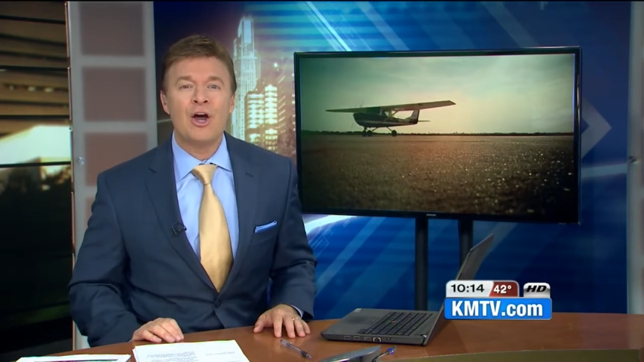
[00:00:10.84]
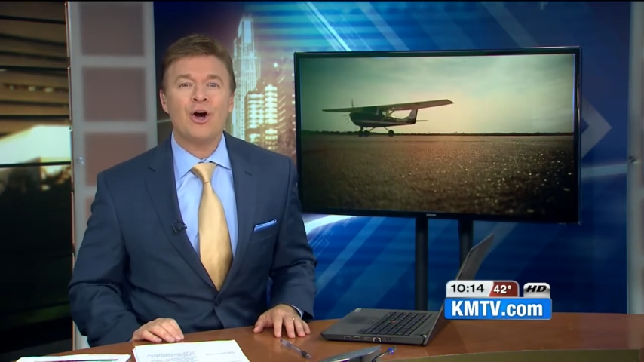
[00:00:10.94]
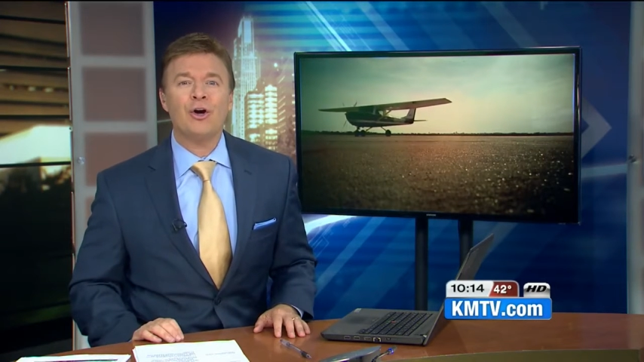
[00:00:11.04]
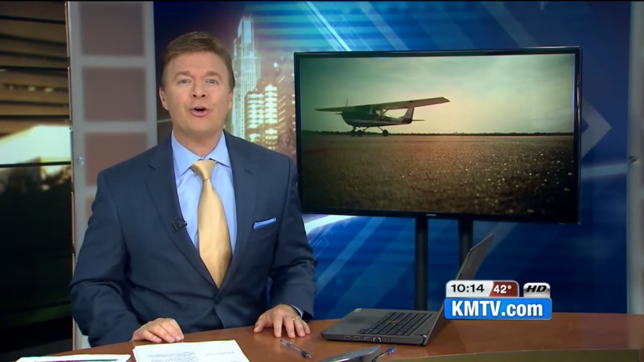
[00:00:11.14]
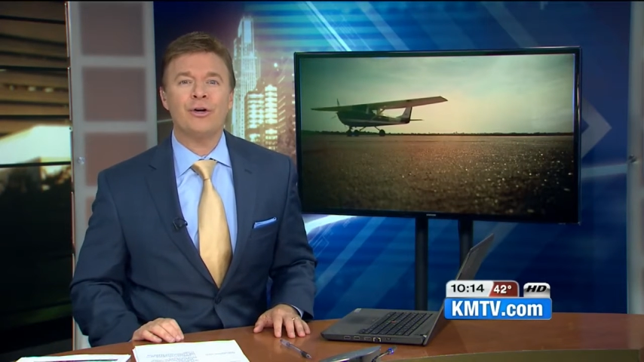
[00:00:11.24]

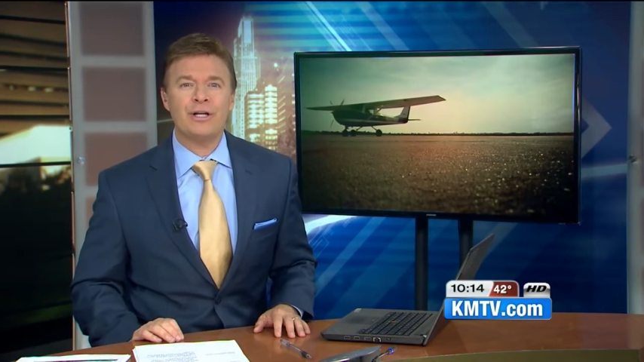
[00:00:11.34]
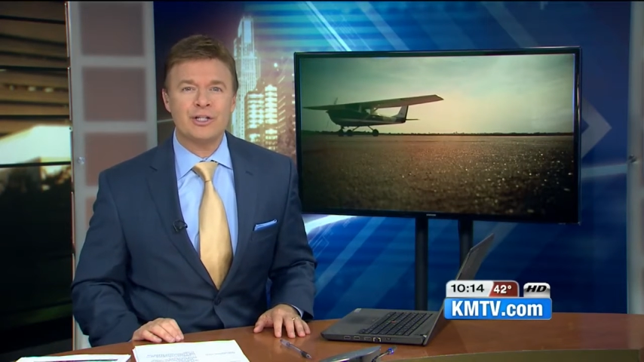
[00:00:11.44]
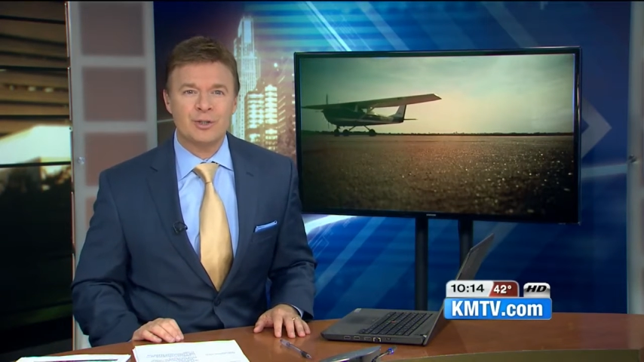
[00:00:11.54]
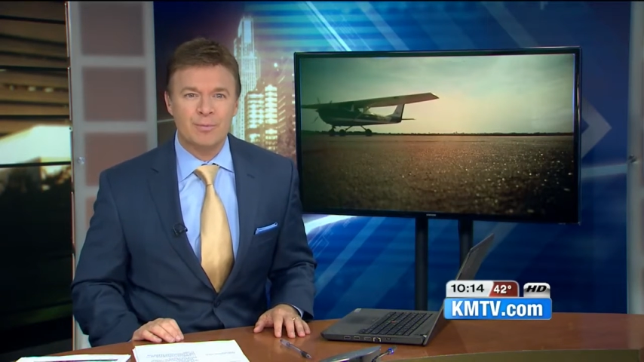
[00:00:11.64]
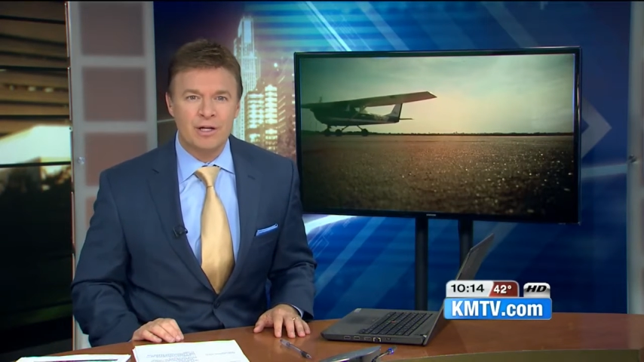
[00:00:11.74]
Ernie
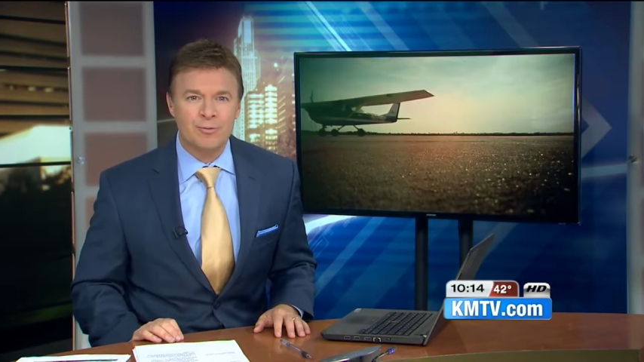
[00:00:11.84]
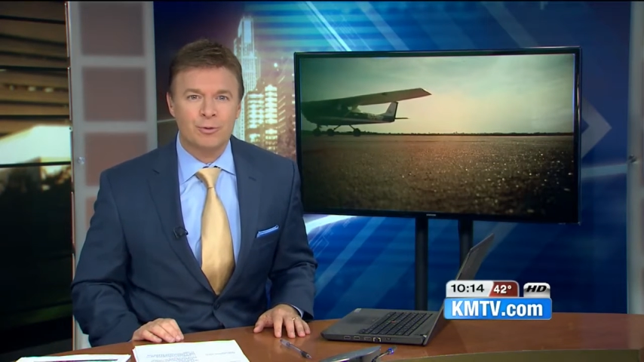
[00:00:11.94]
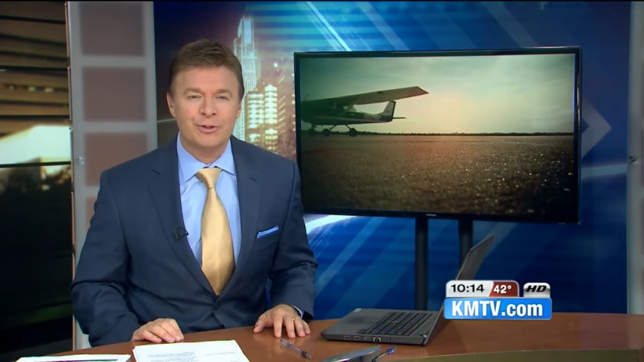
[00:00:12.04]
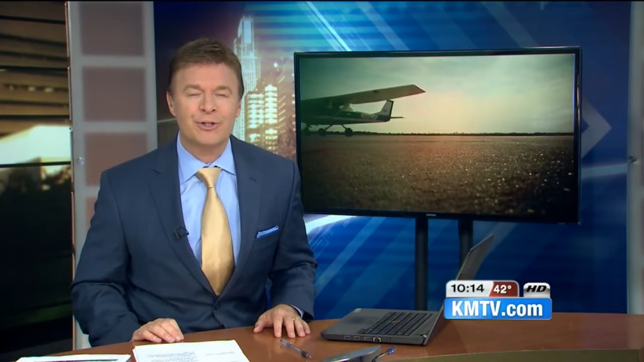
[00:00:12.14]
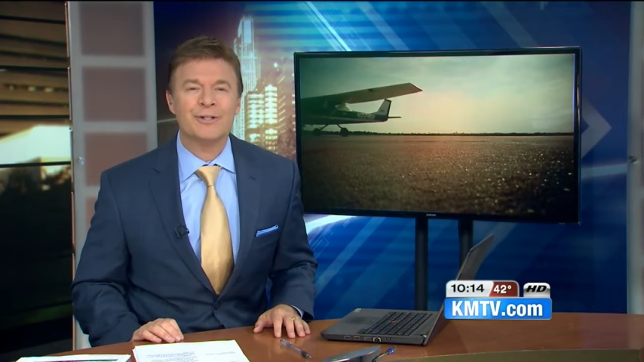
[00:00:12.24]
Smith will
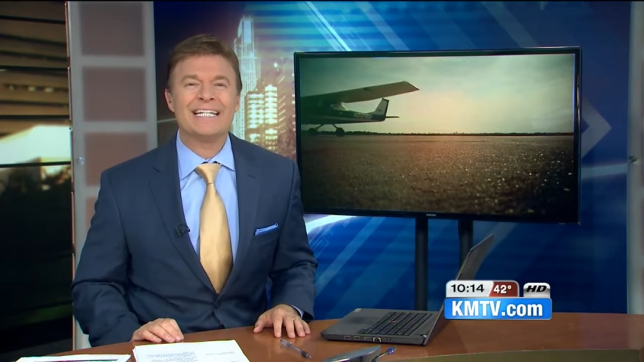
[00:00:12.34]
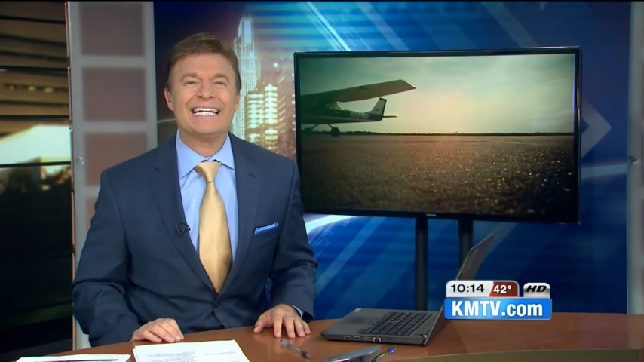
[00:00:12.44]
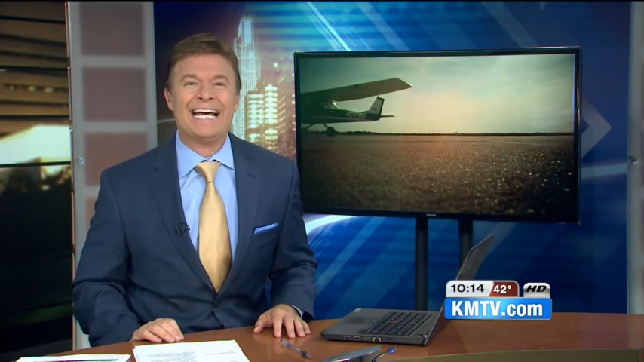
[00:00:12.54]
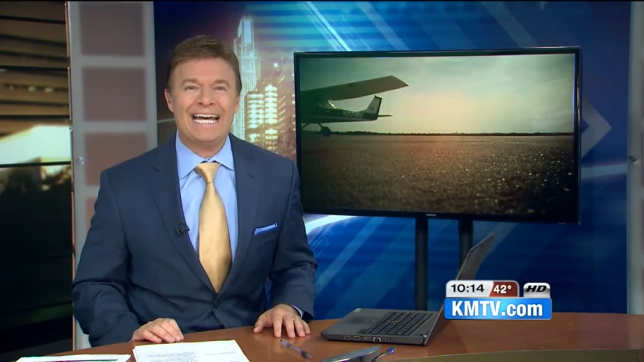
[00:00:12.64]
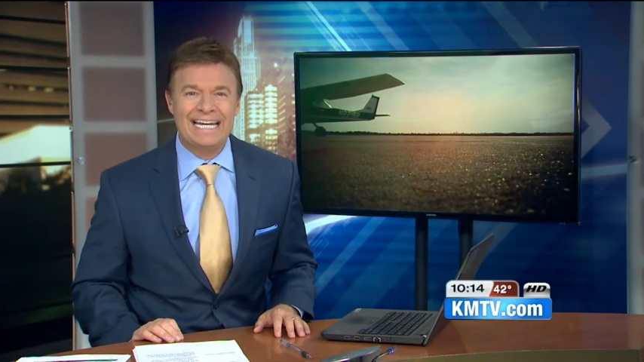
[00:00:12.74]
turn
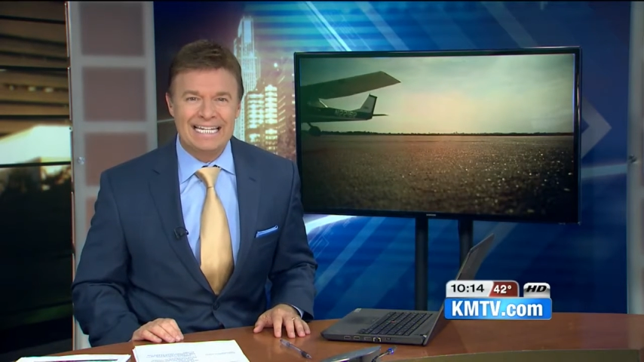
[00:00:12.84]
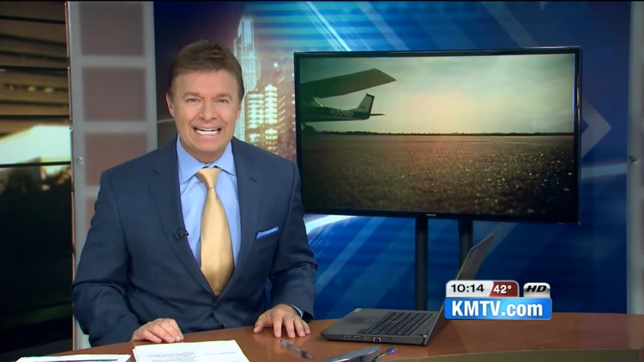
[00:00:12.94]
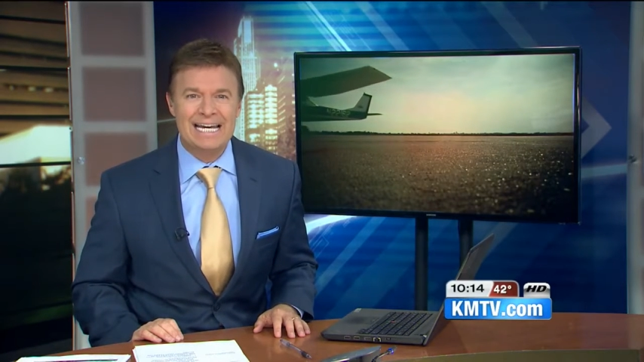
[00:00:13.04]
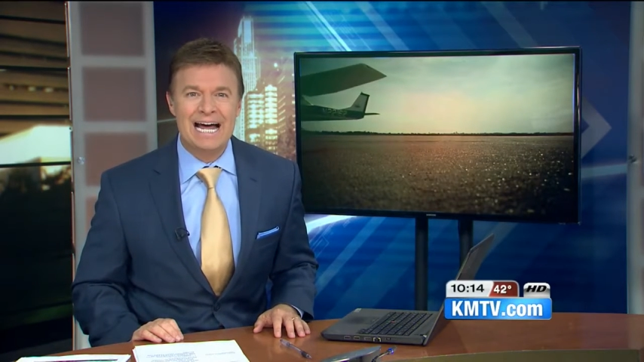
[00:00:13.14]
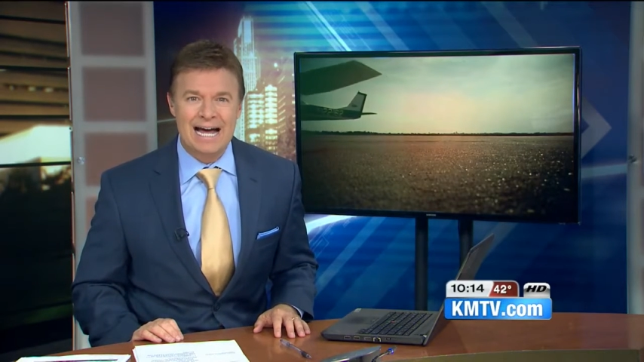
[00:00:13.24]

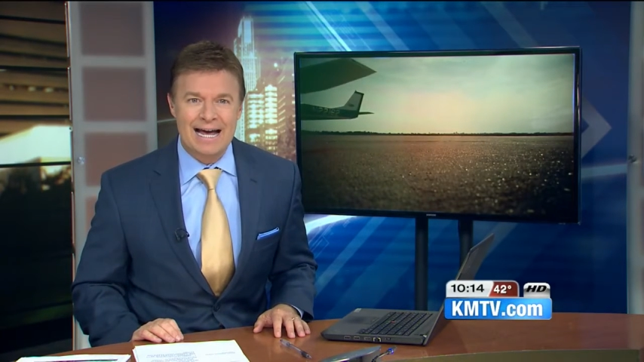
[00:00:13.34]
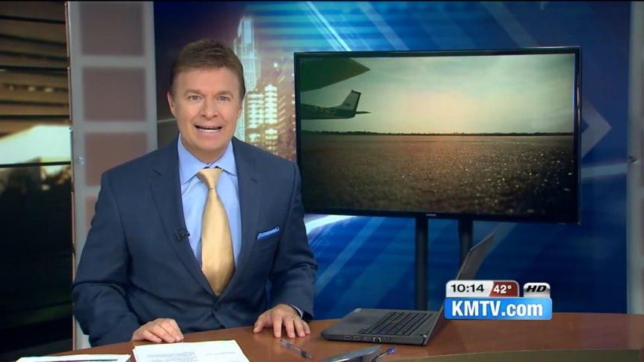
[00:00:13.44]
99